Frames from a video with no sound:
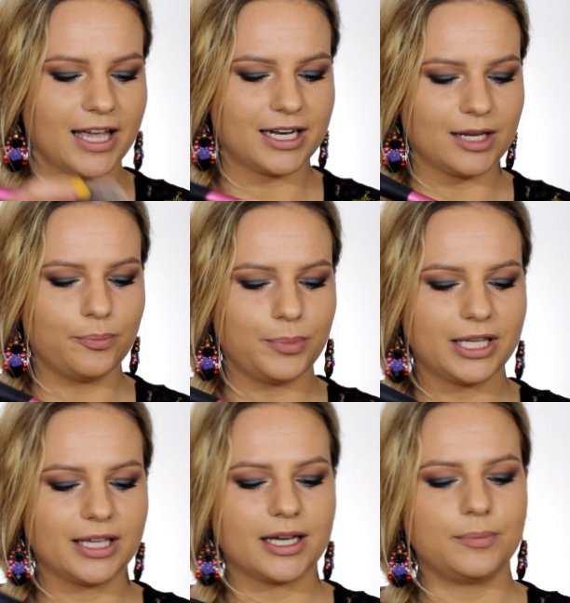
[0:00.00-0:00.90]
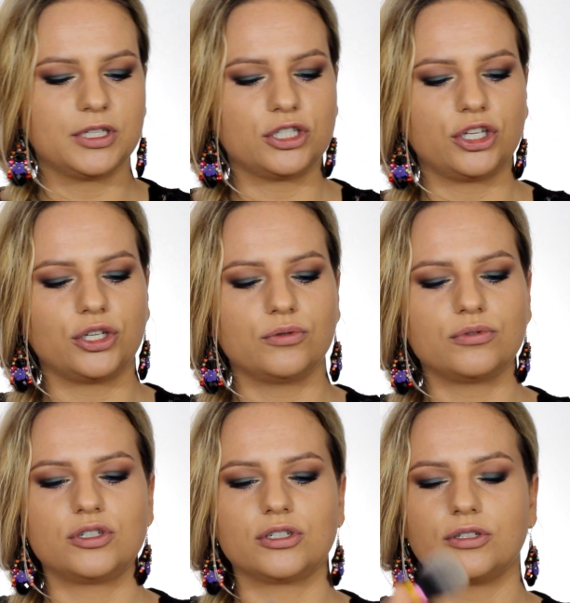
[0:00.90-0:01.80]
And I'm picking up this
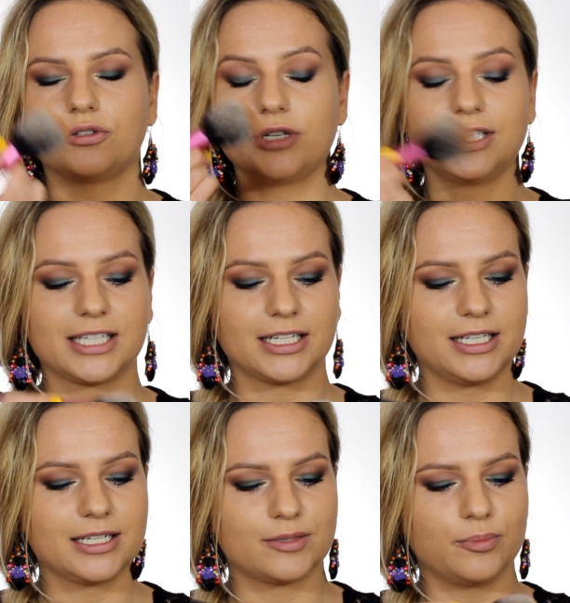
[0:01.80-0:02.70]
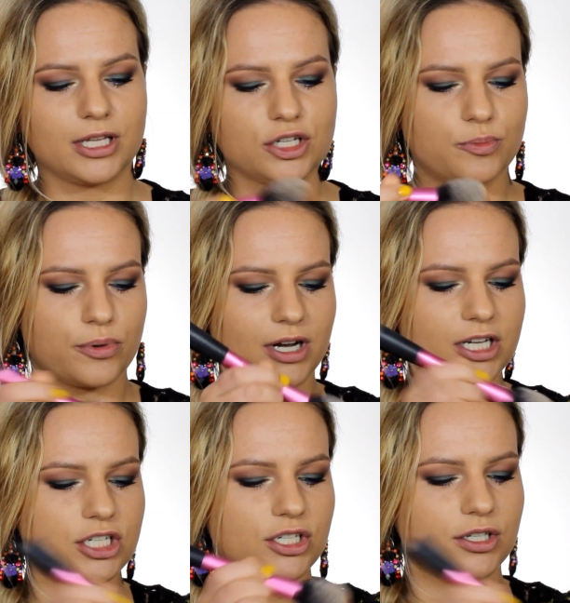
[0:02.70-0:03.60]
huge Real Techniques blush
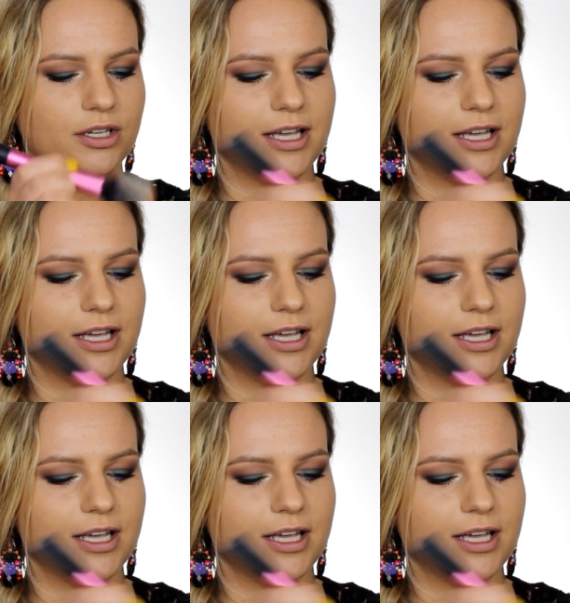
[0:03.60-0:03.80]
brush,